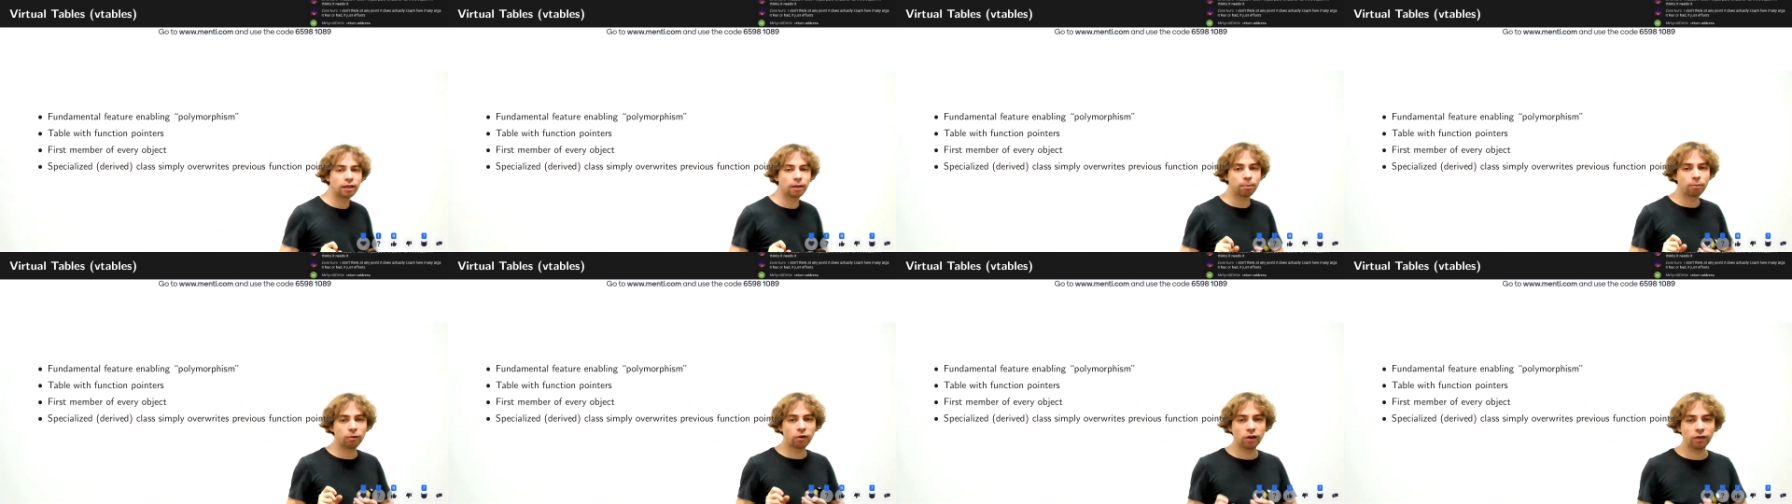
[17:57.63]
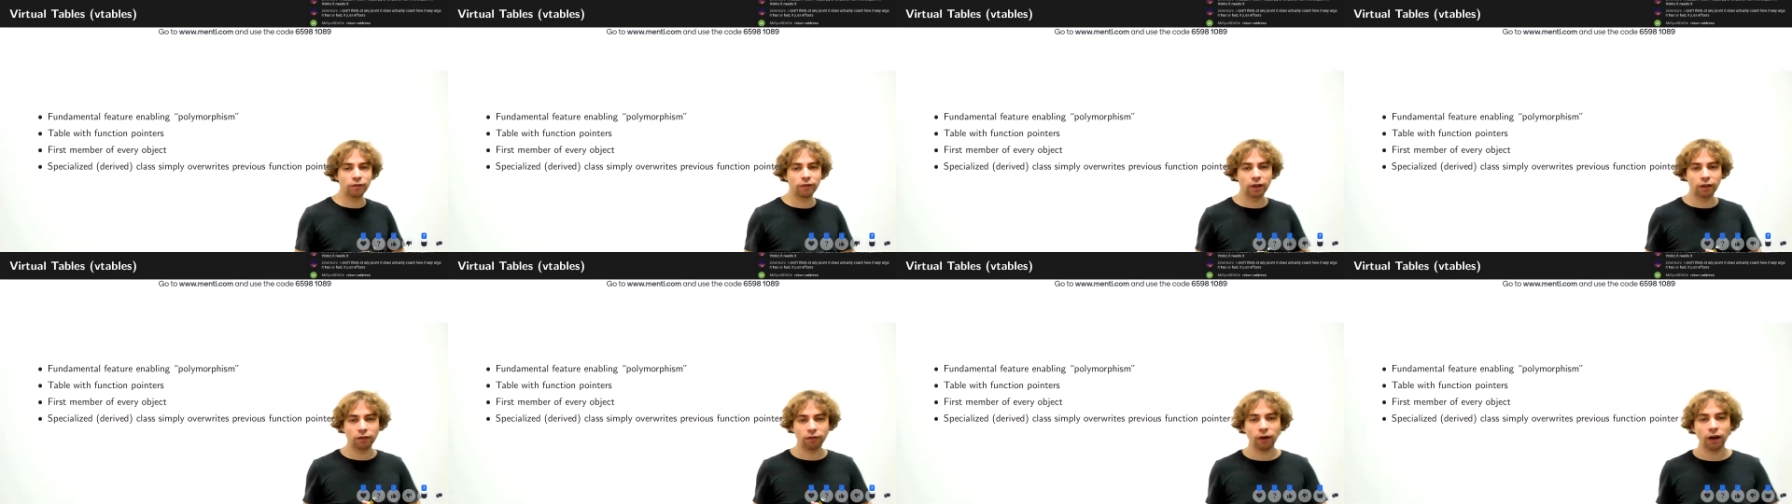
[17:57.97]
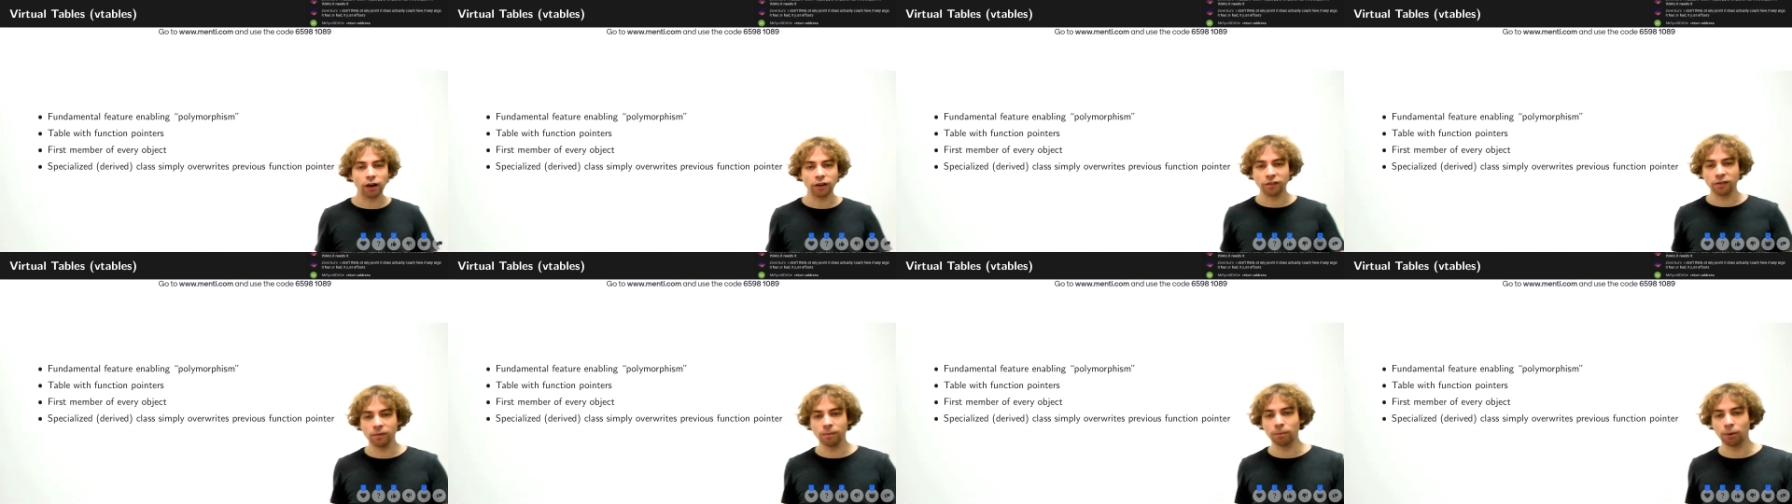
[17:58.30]
the previous
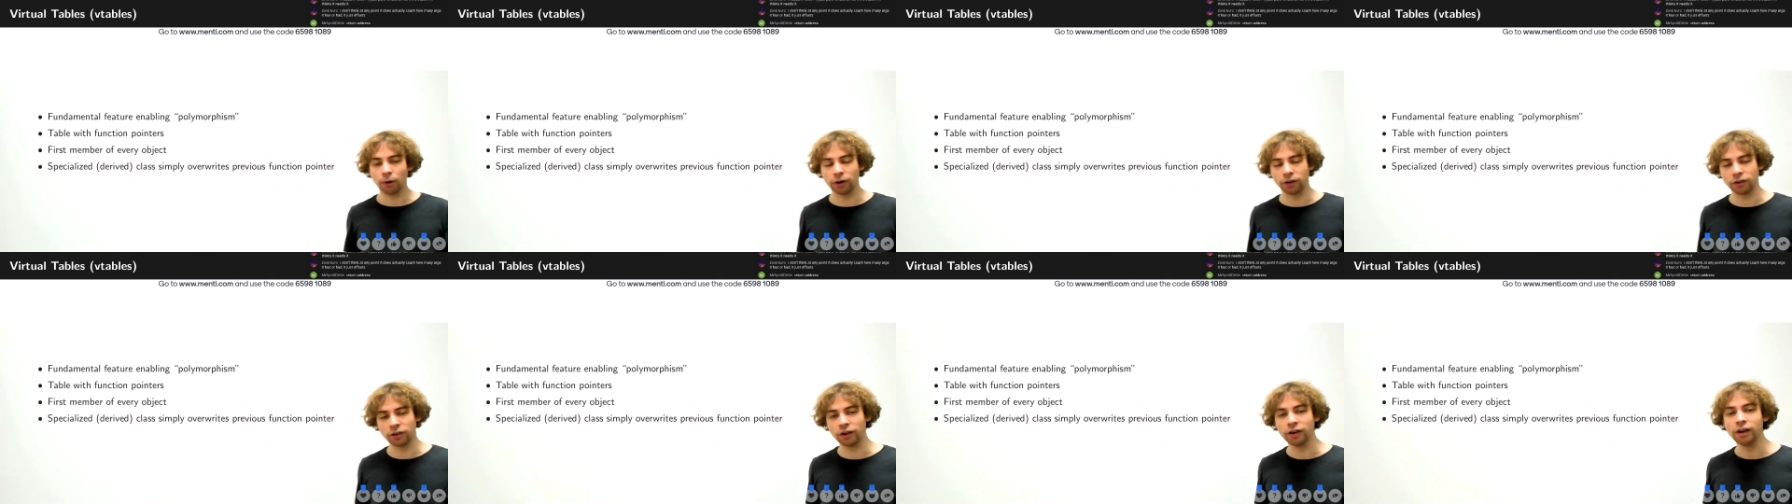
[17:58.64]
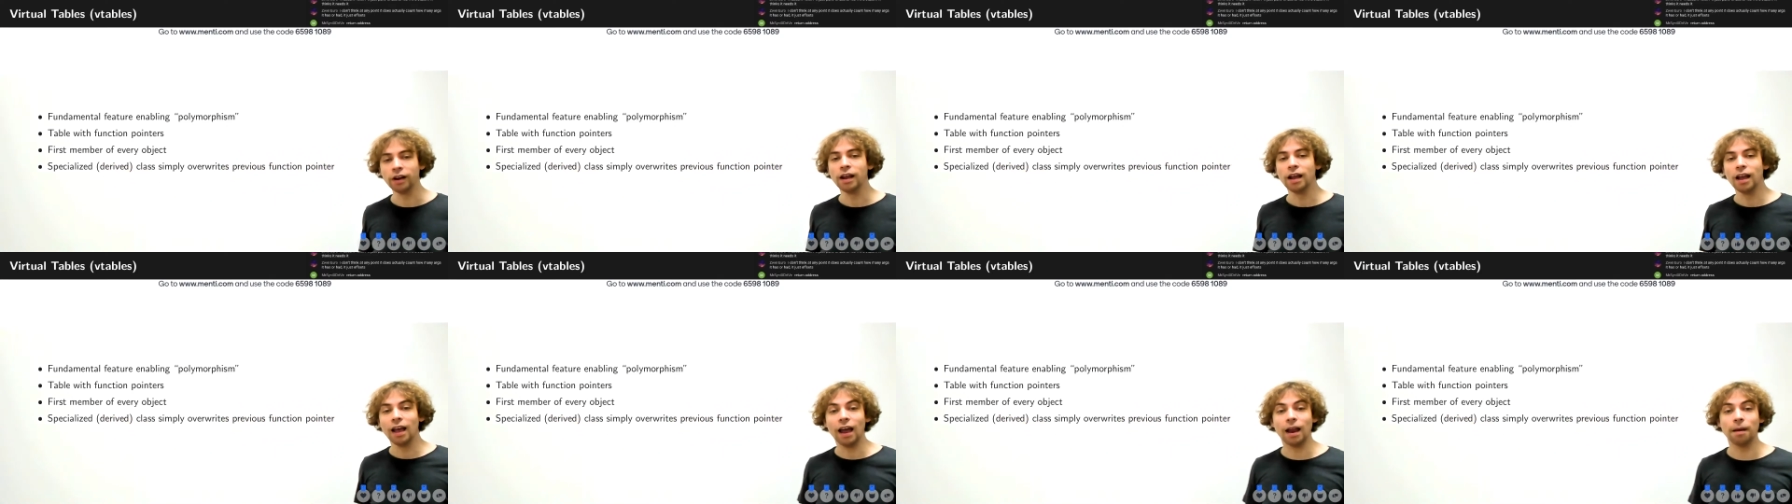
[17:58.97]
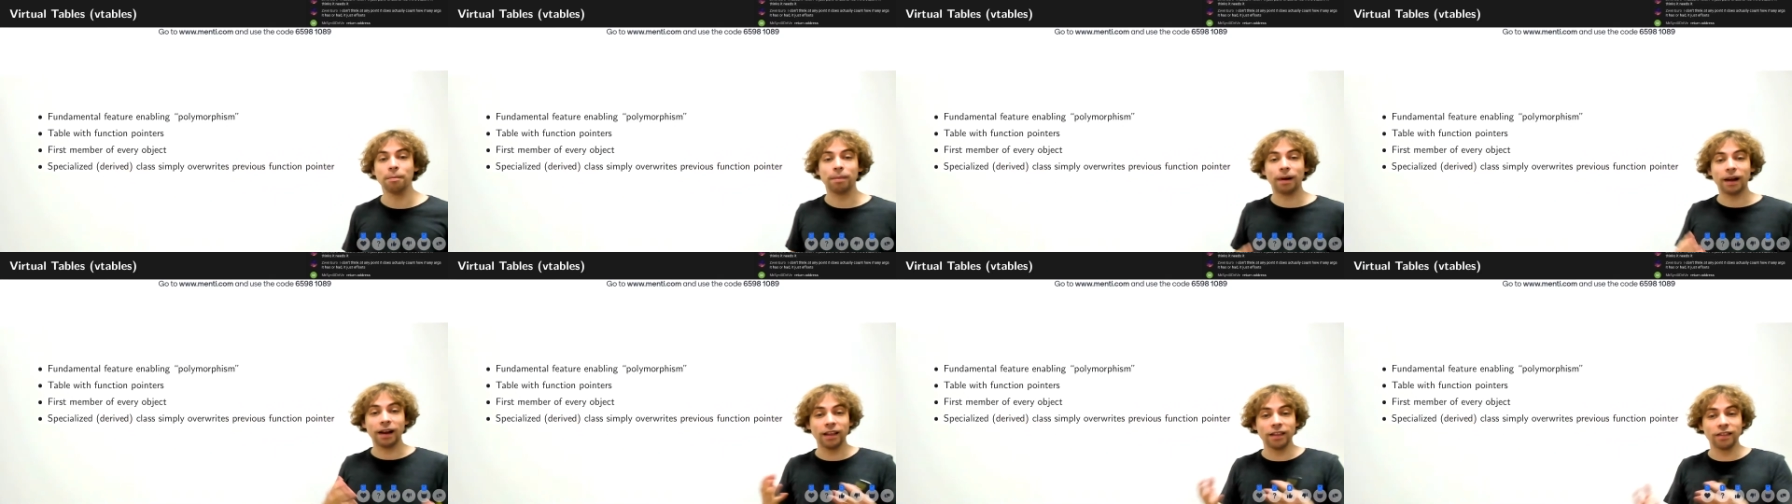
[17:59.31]
function pointer,
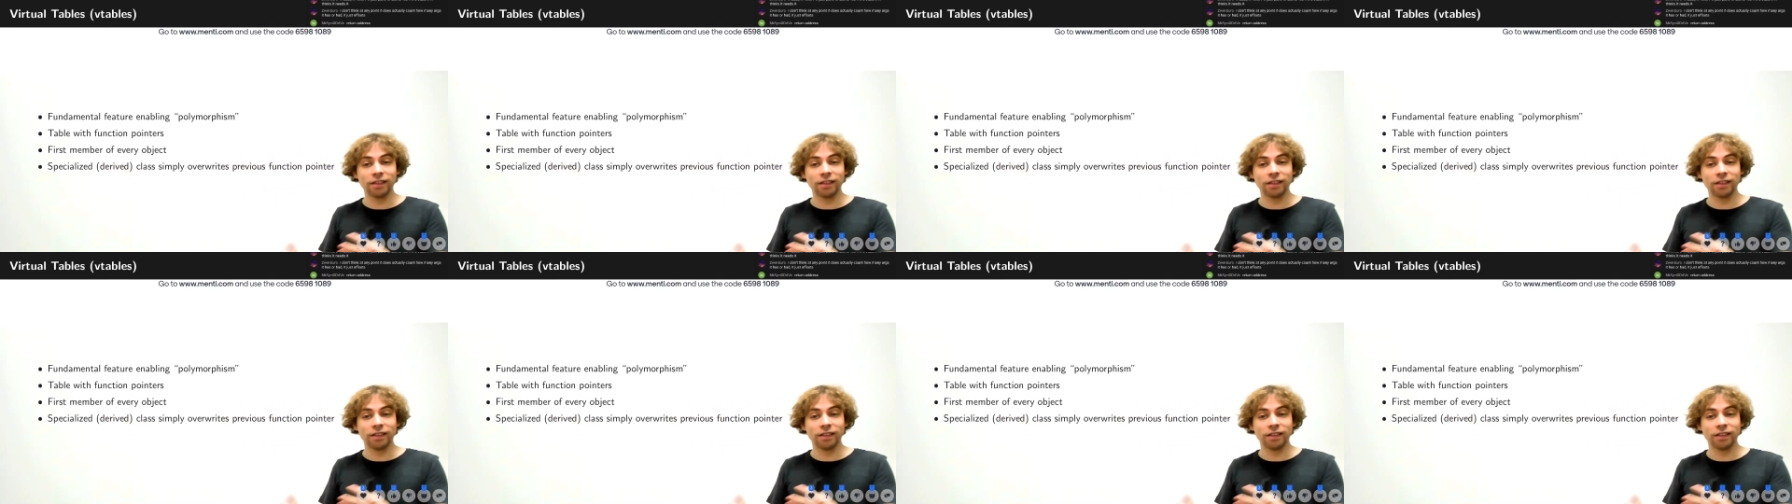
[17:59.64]
and by